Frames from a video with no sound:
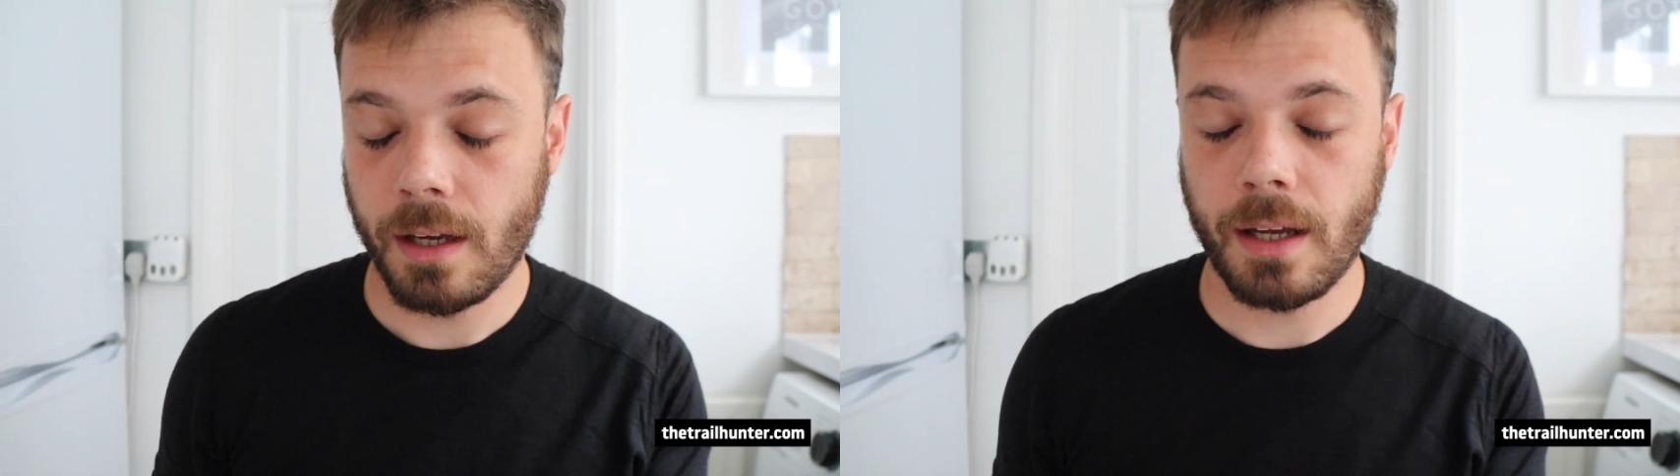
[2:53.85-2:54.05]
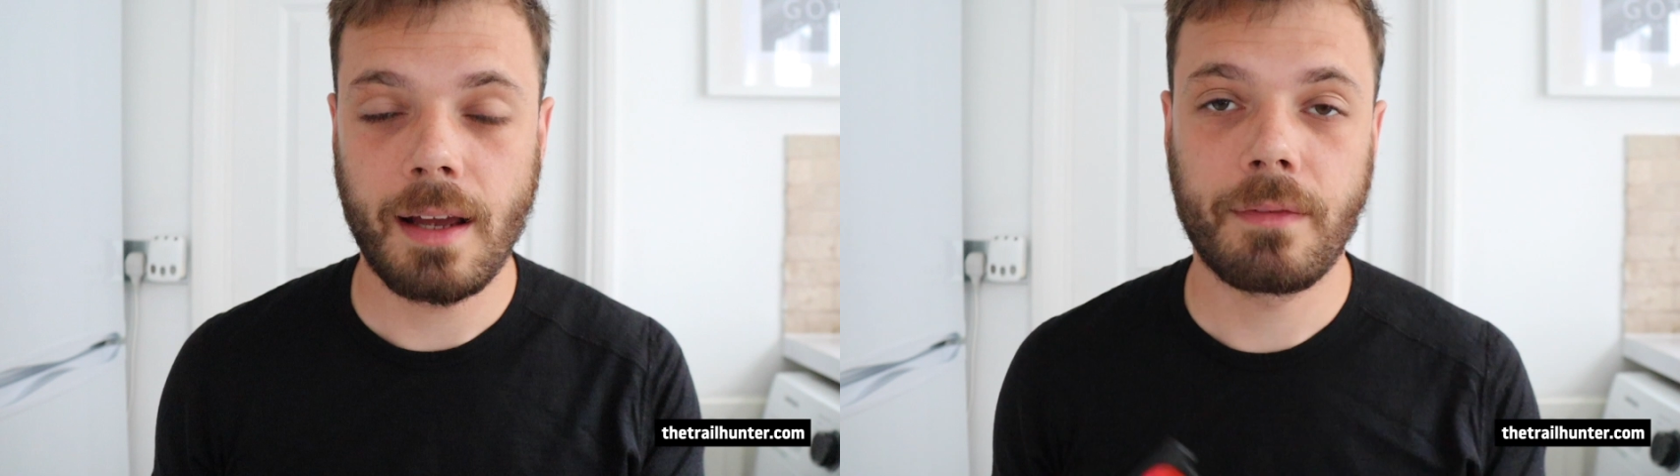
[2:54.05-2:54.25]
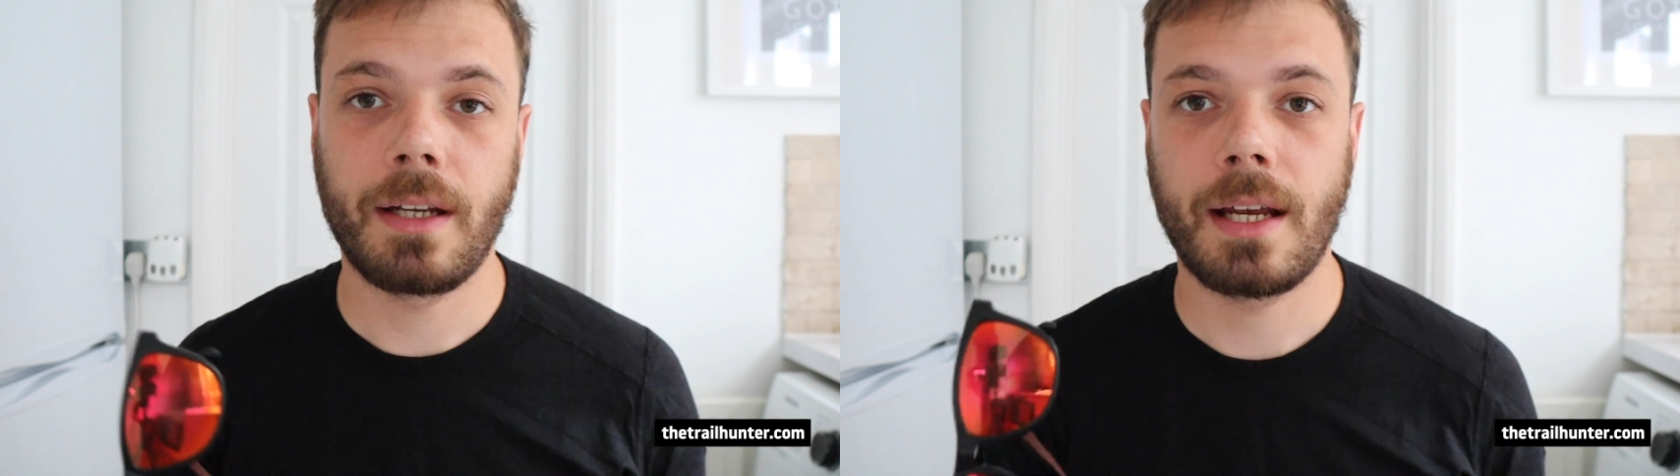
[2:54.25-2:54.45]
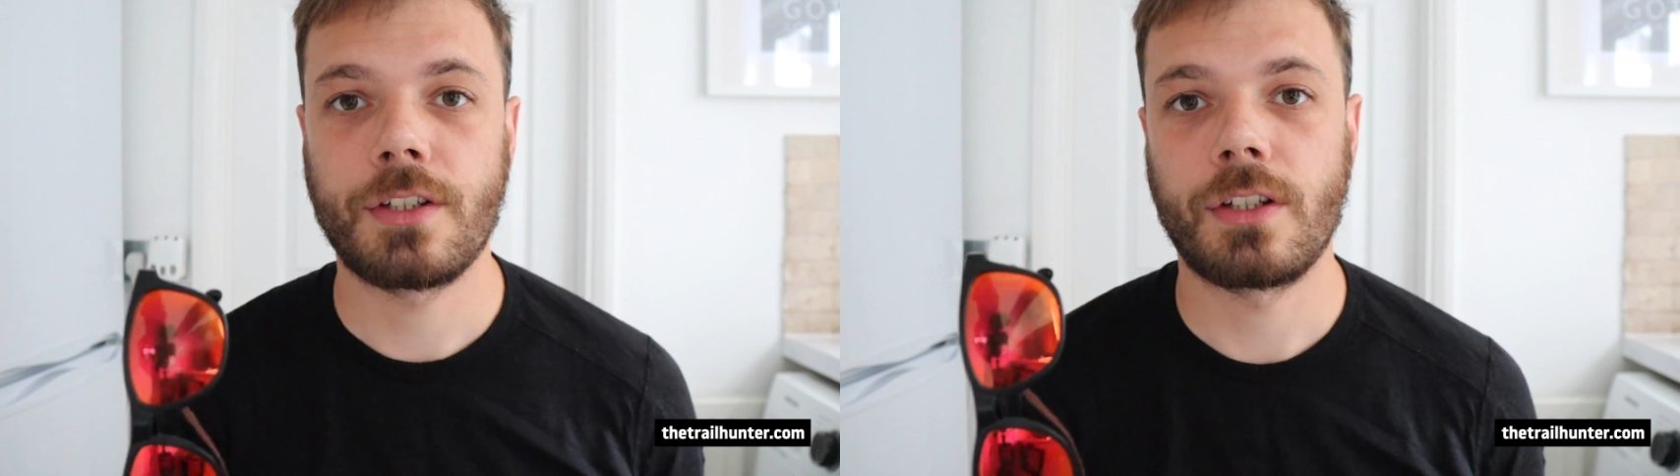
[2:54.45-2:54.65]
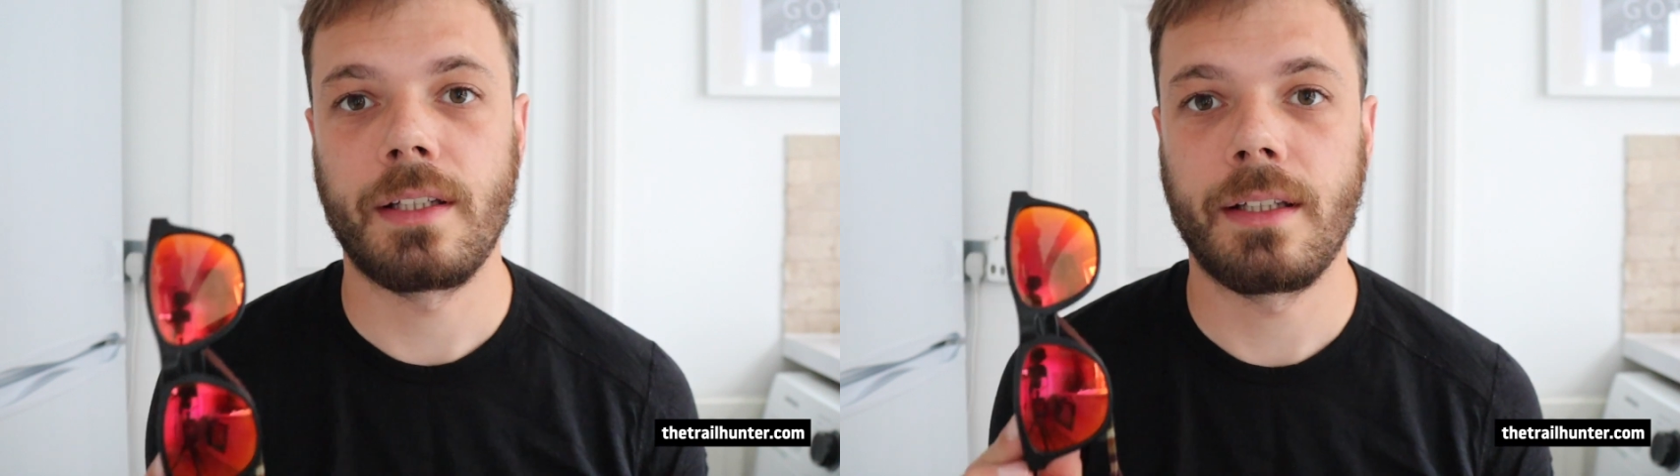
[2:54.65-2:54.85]
I haven't
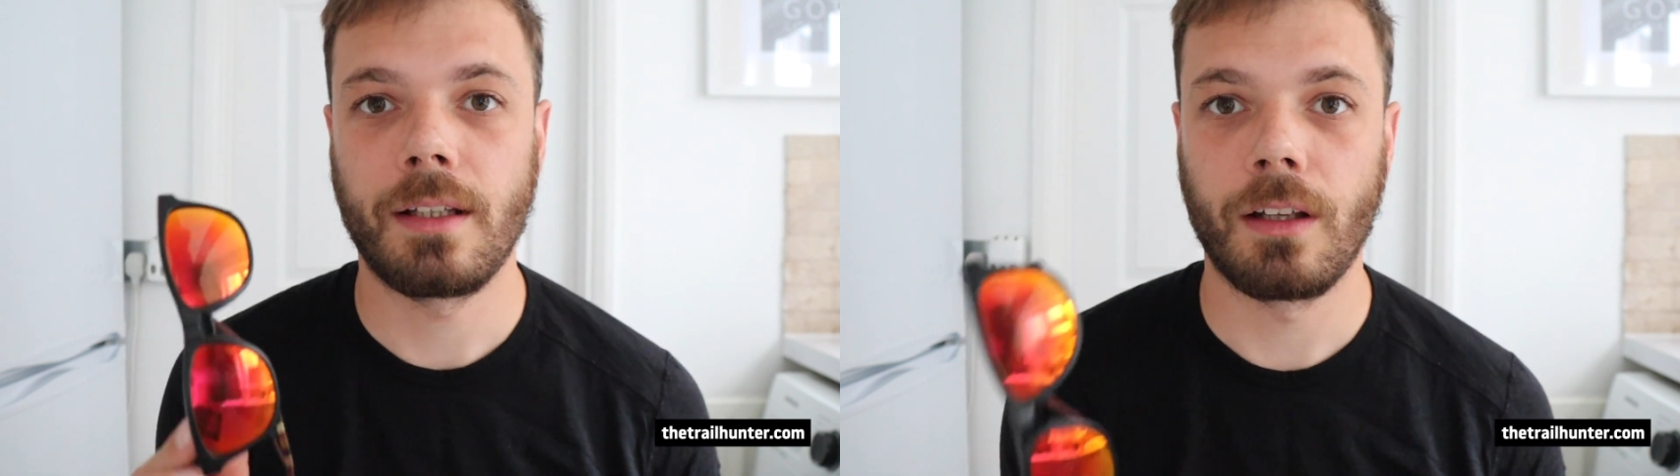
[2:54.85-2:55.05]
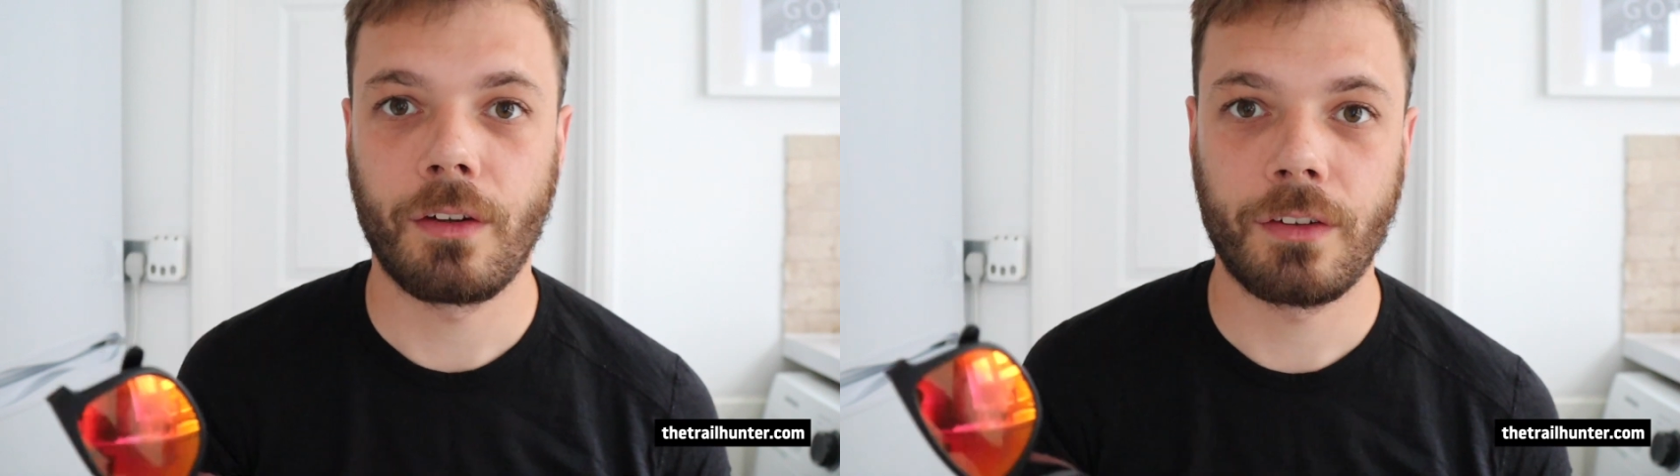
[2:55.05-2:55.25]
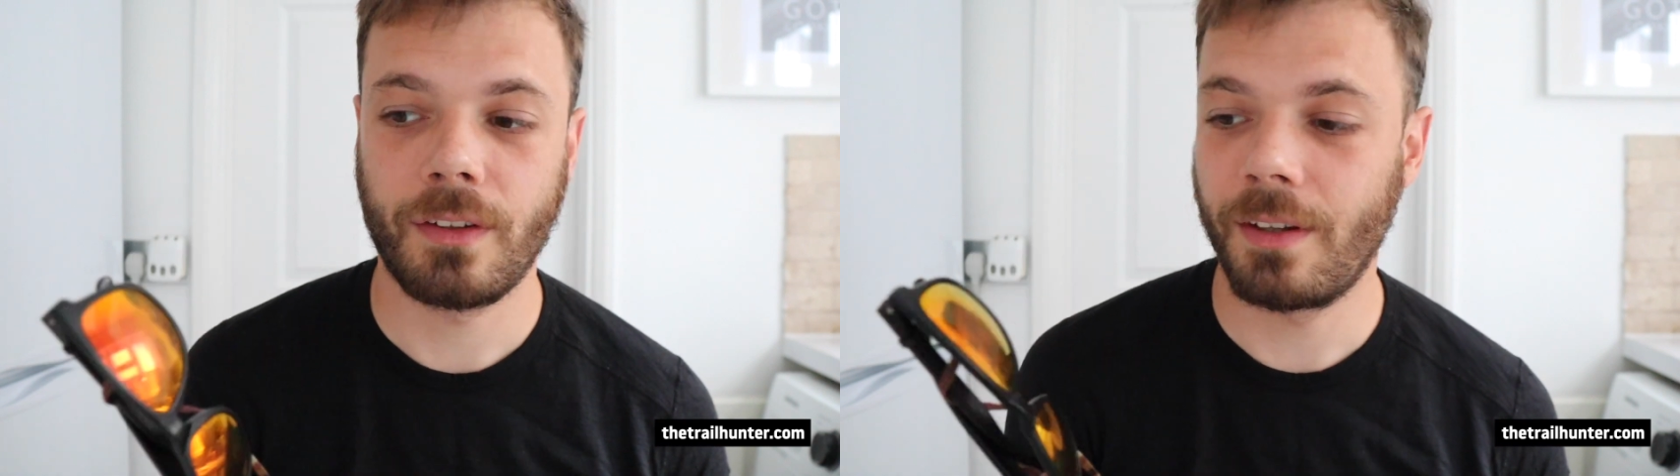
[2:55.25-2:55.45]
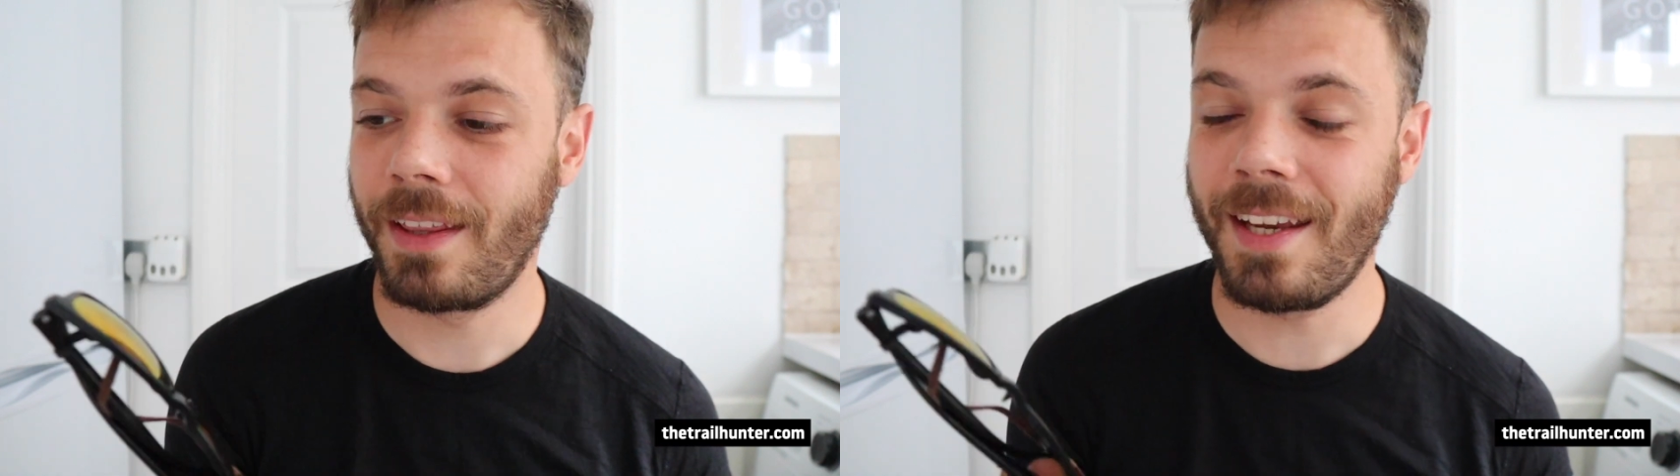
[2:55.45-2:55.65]
actually lost